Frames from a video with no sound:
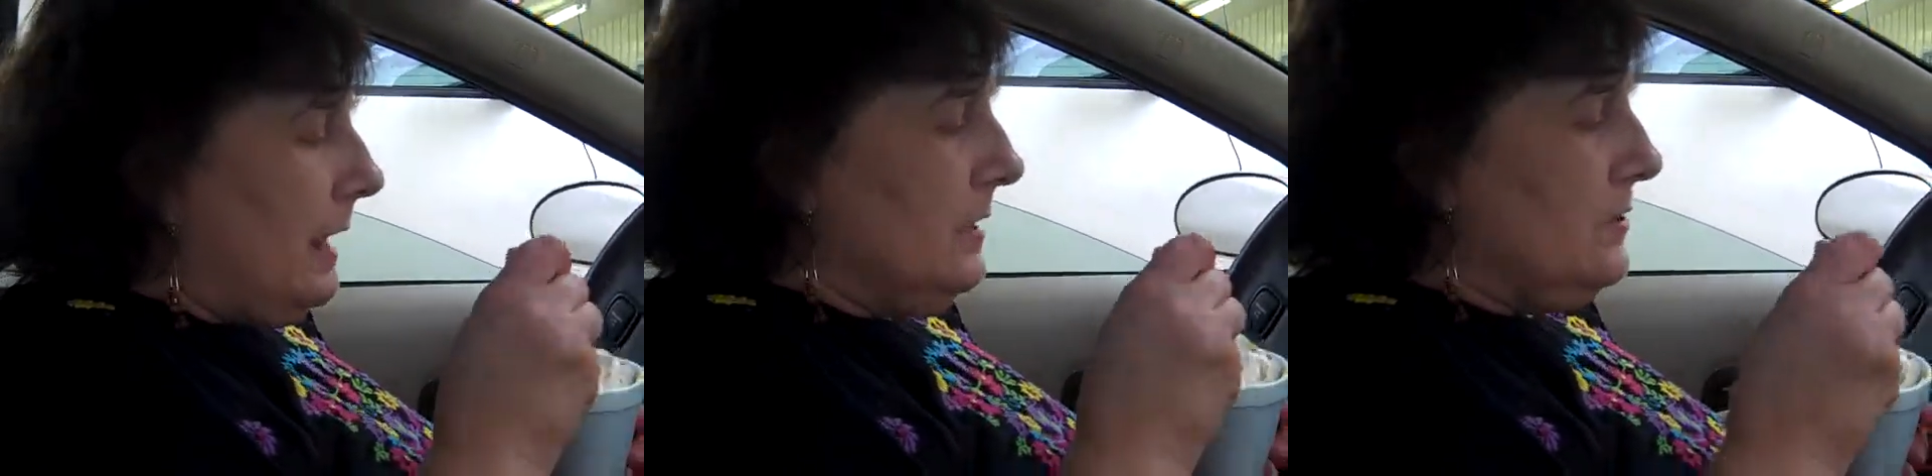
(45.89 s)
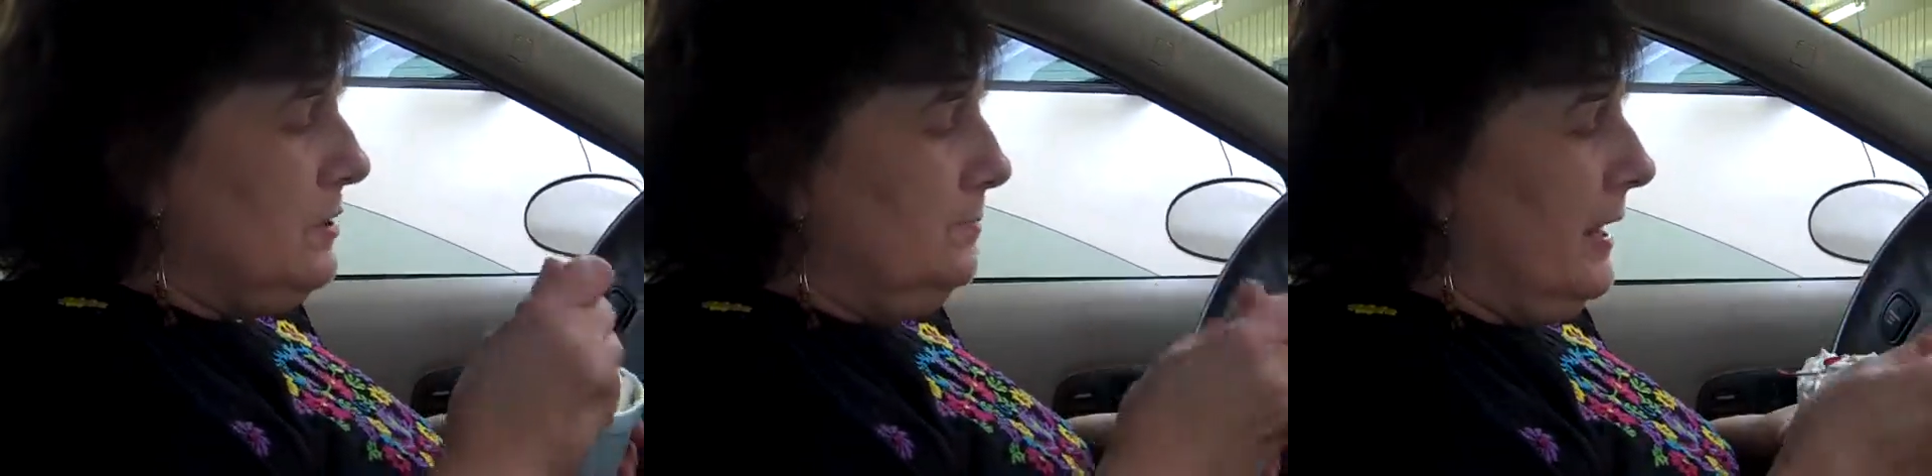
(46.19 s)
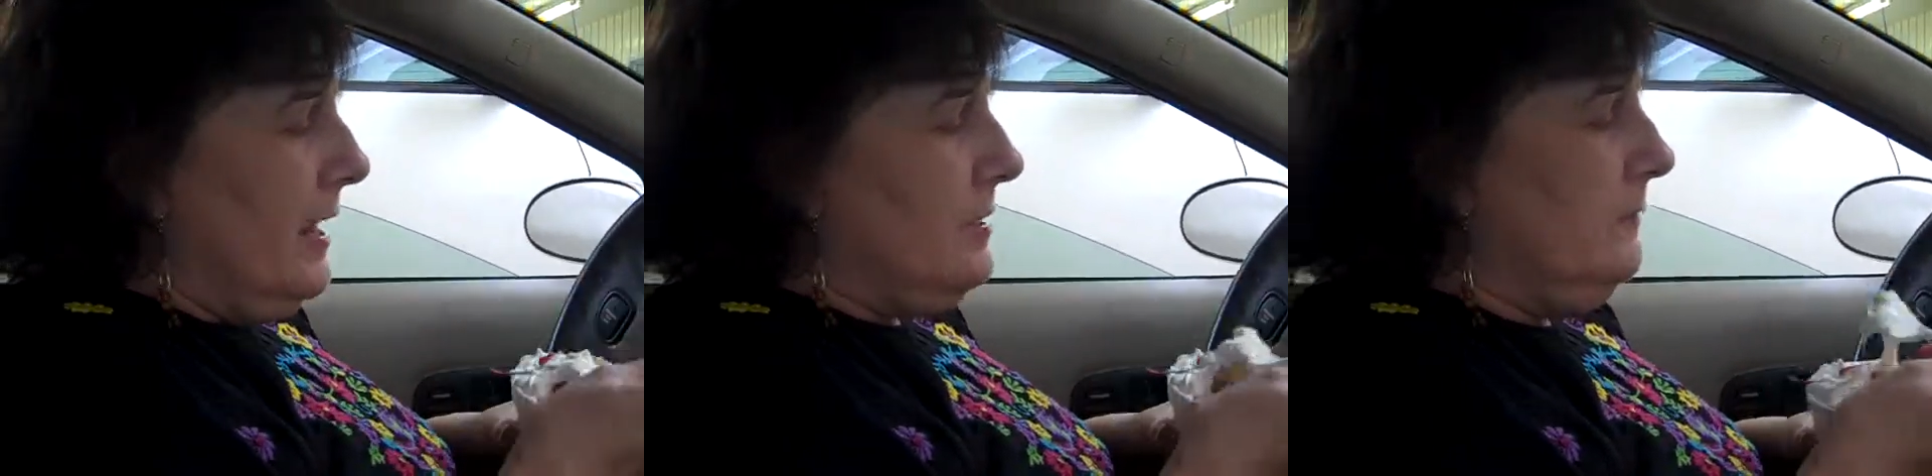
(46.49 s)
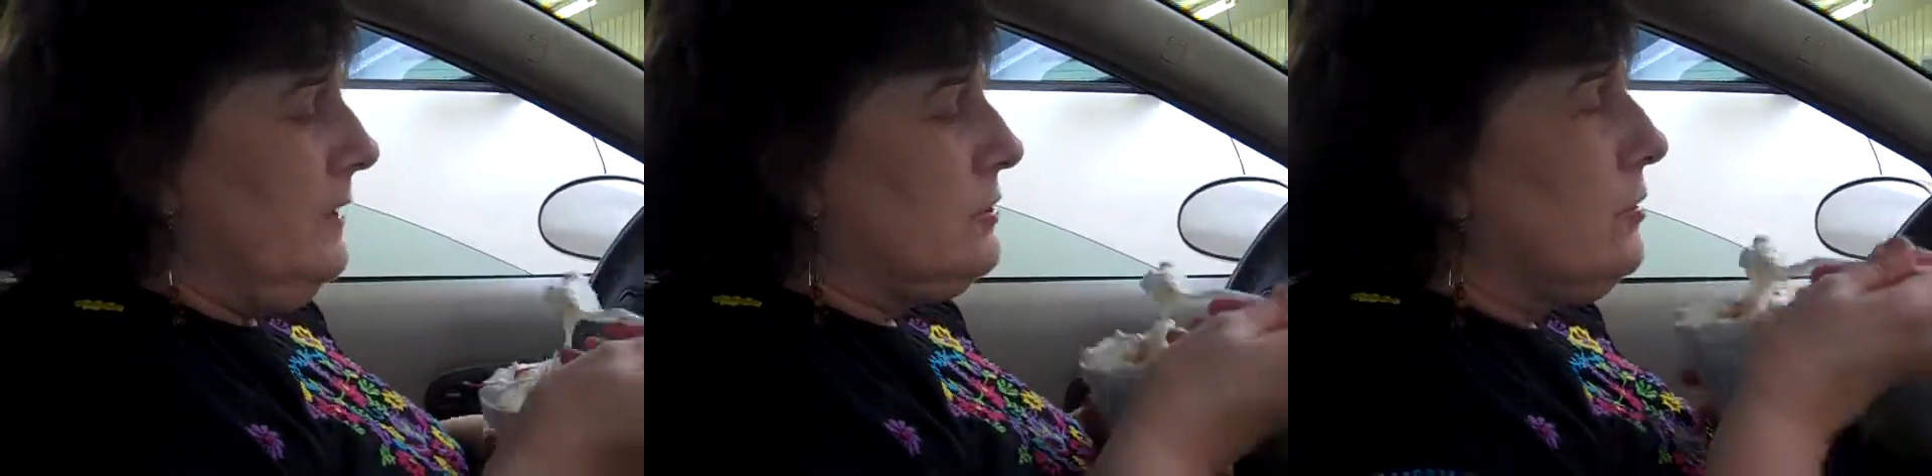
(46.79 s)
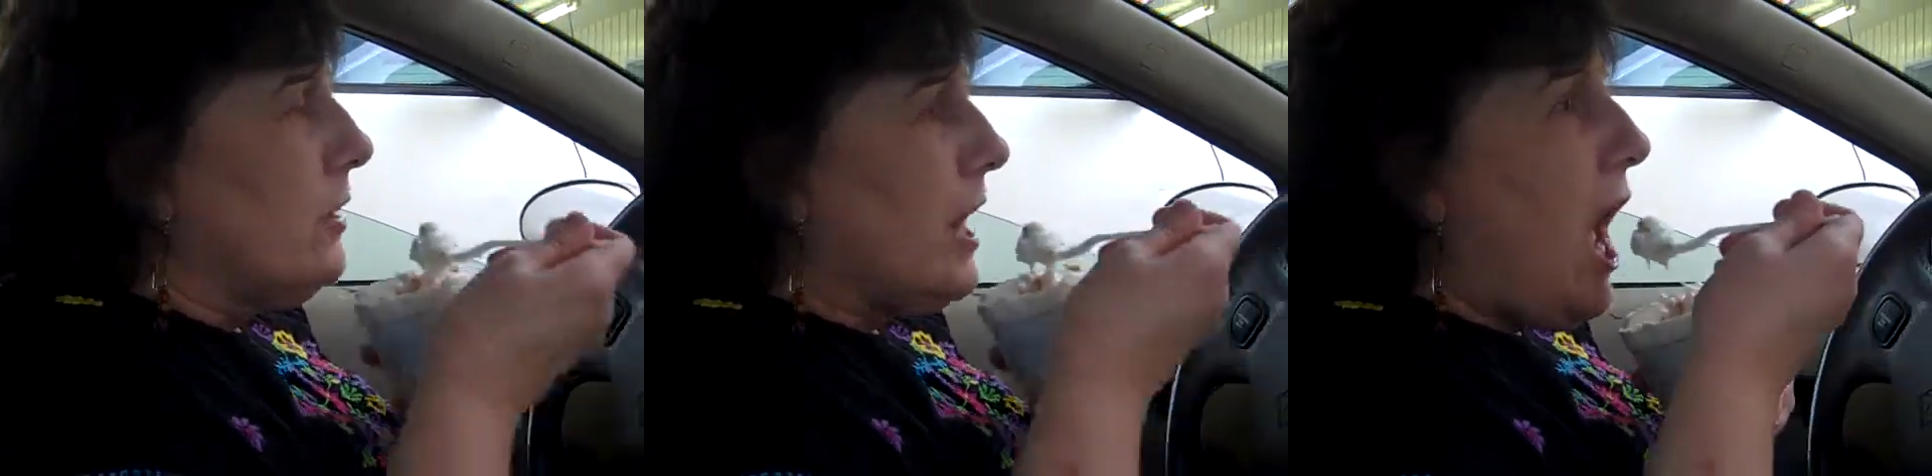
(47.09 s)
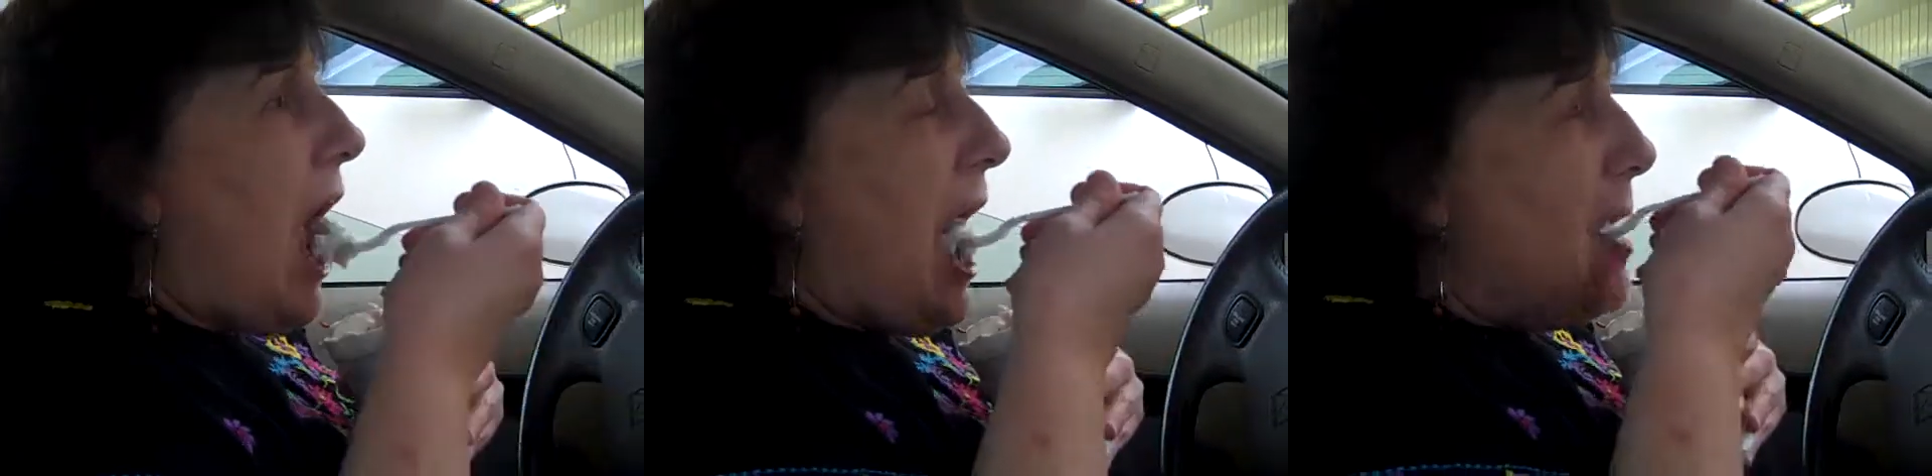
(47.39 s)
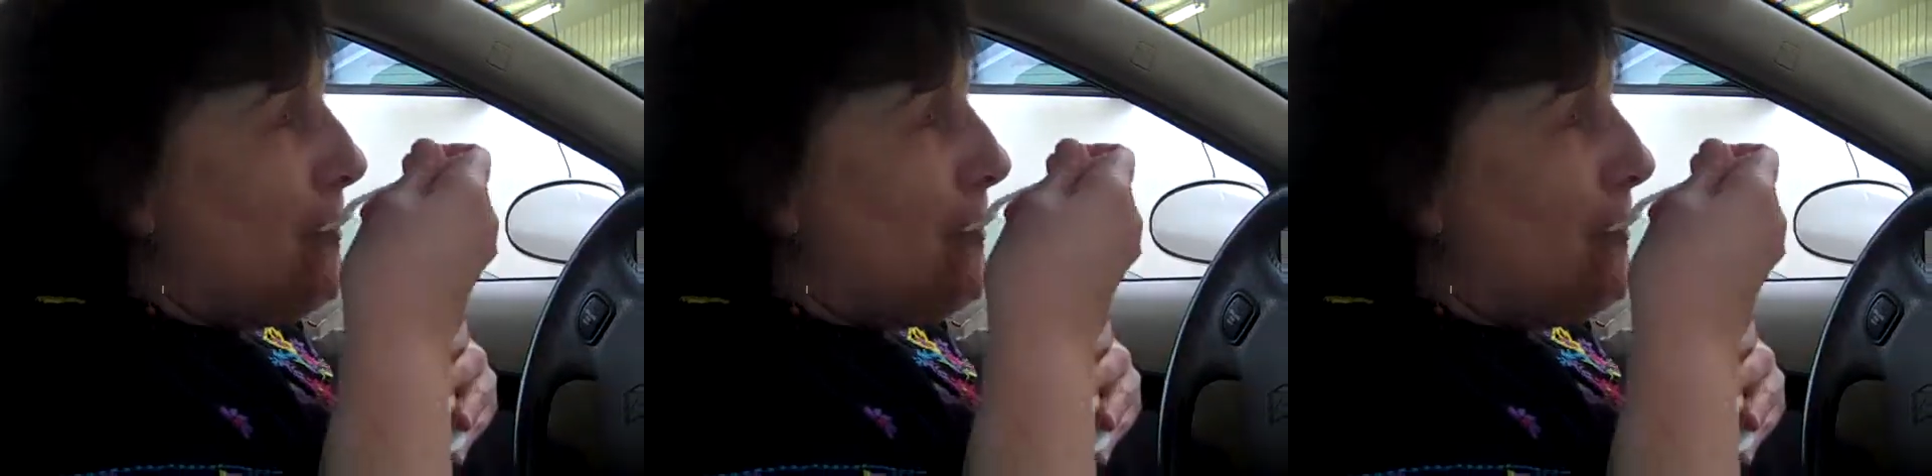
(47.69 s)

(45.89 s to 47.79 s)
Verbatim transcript: This is Blanche and Victoria.